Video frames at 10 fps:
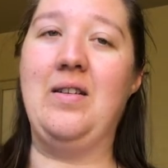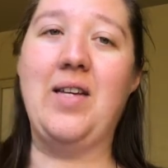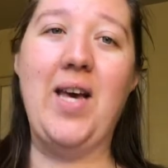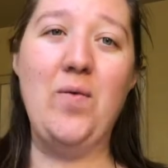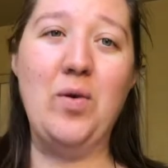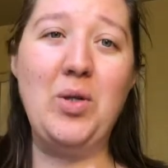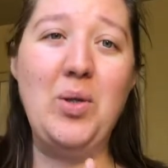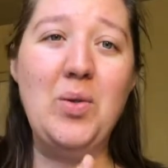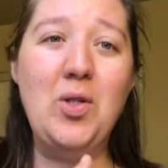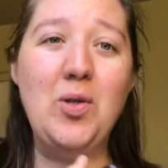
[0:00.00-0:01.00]
Okay, well,
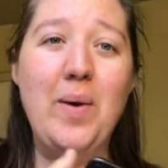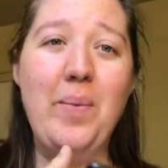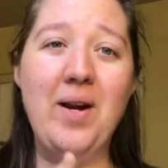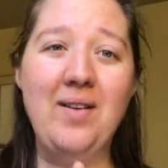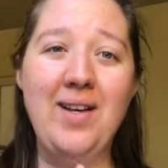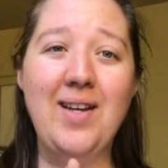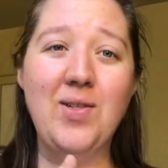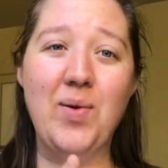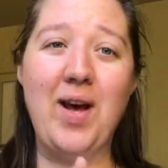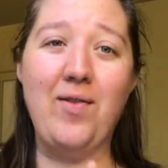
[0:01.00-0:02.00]
YouTube, apparently I
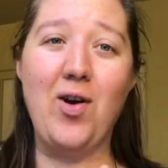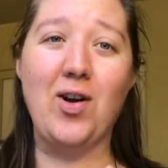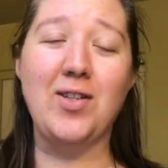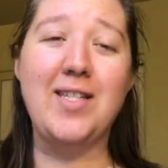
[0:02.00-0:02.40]
don't have a heart.